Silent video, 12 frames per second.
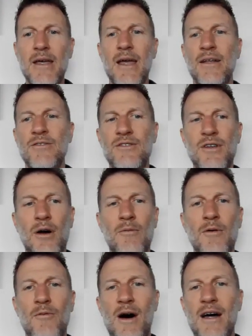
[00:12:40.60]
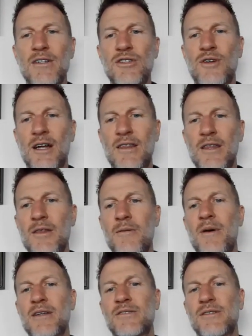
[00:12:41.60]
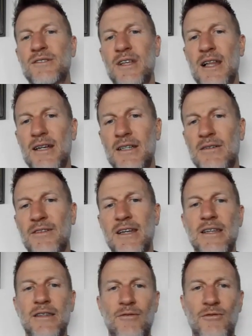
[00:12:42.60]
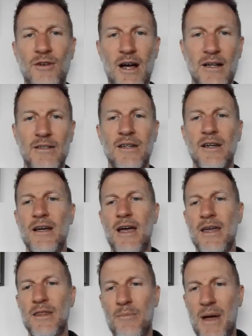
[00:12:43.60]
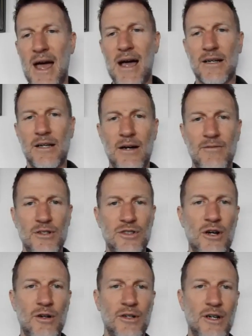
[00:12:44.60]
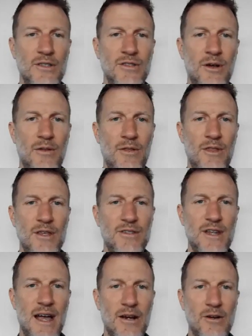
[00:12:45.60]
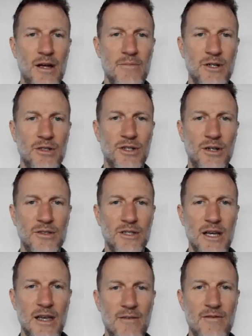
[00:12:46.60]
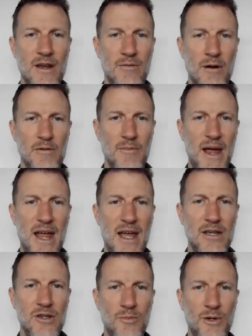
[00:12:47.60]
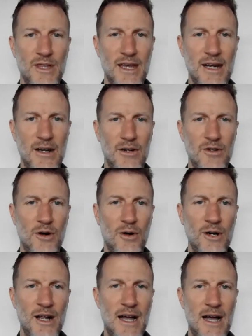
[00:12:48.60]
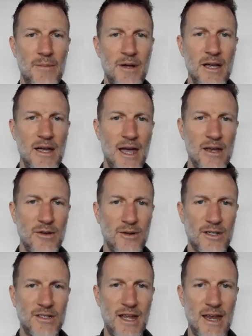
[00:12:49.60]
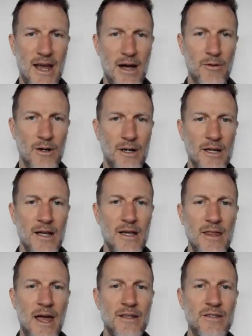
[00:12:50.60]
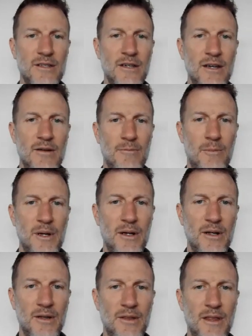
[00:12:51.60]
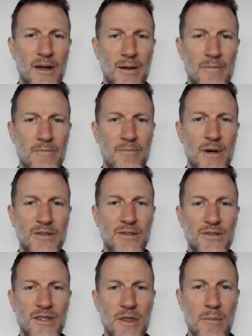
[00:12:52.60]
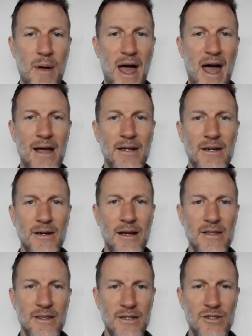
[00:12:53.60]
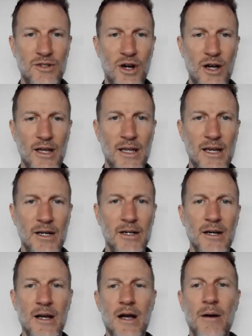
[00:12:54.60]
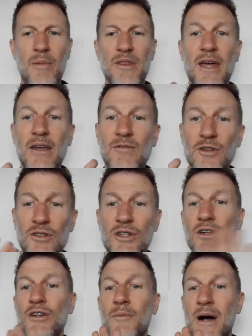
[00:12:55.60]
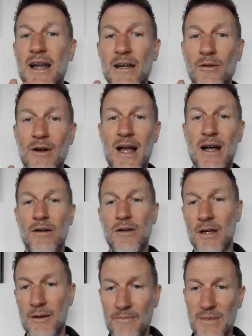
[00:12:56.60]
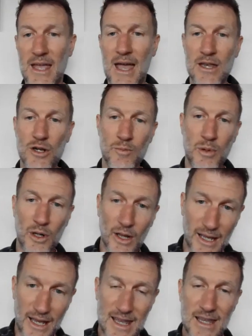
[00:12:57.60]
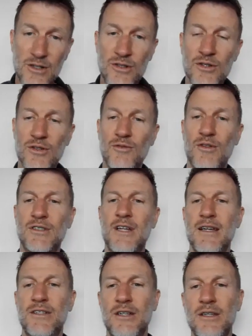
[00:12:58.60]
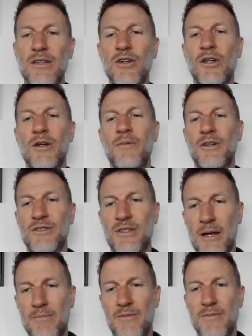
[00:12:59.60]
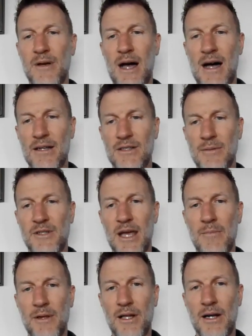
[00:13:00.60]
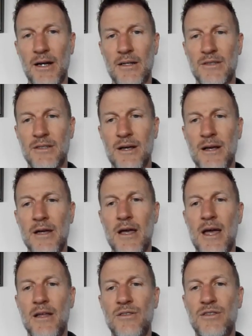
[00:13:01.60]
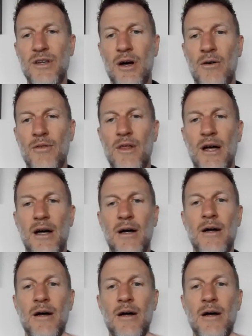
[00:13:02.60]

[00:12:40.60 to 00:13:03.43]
And so we want to strengthen the muscles selectively in the front and the back of the shoulder. And so this diagram here shows if you had a rubber band, you put that on a doorknob and you extend outward. That's going to build the muscles in the back in this drawing here. But then if you turn your body around and you're pulling internal rotation, you're going to build subscapularis. And so the